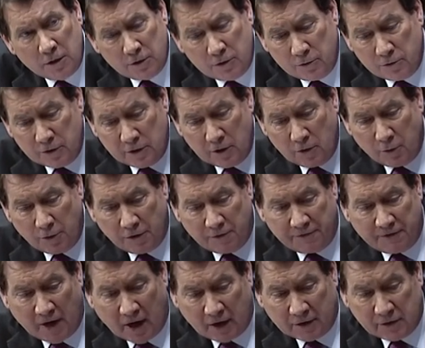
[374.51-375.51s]
to deal with the
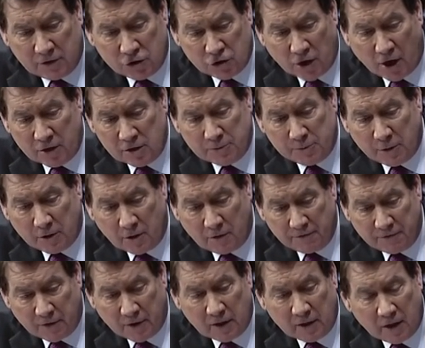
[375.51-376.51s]
fact that China's
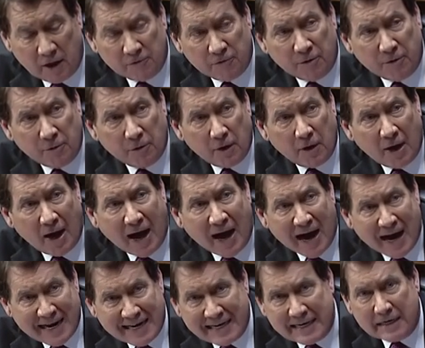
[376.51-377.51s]
become very clever at
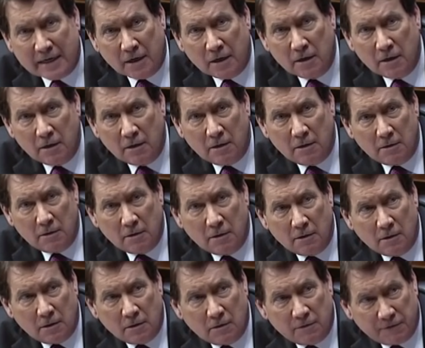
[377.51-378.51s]
hiding
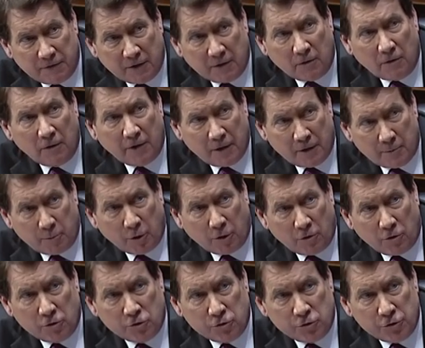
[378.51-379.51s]
fentanyl and the
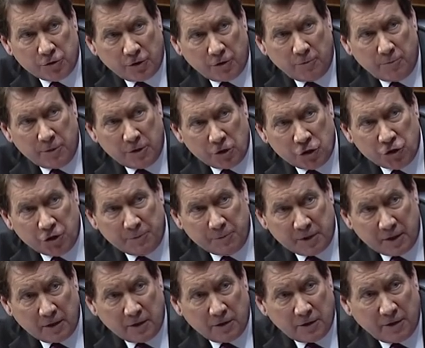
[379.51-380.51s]
precursors that are being
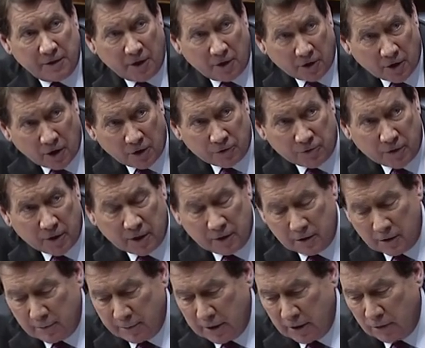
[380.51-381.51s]
shipped into their country
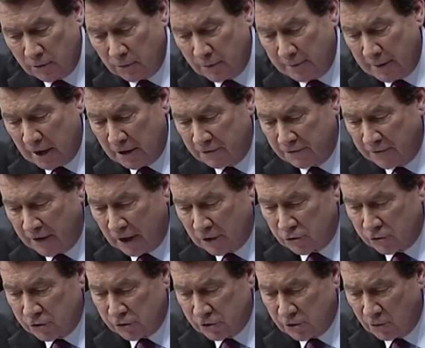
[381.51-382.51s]
and then being
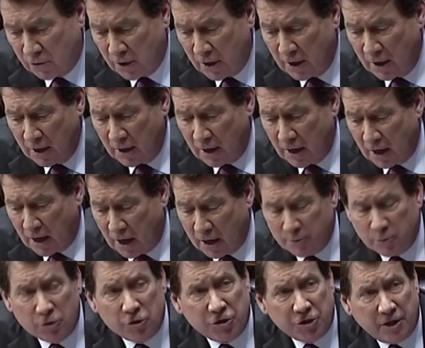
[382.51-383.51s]
remanufactured. So I
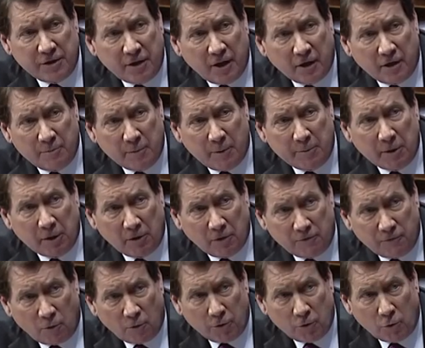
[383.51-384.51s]
appreciate that commitment.
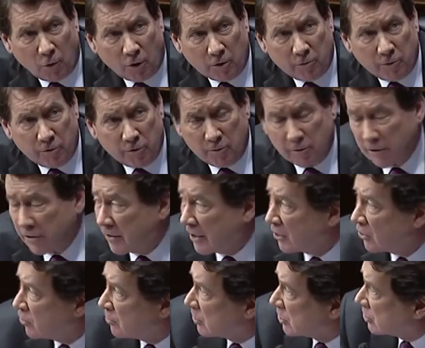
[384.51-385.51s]
Look forward to working with you, and
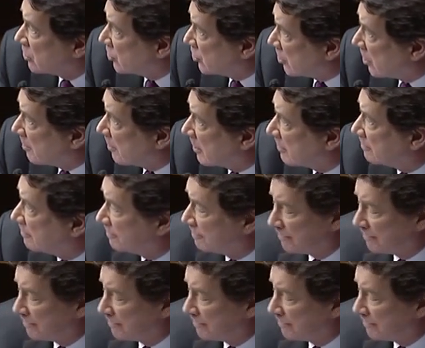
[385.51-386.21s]
thank you, Mr. Chairman.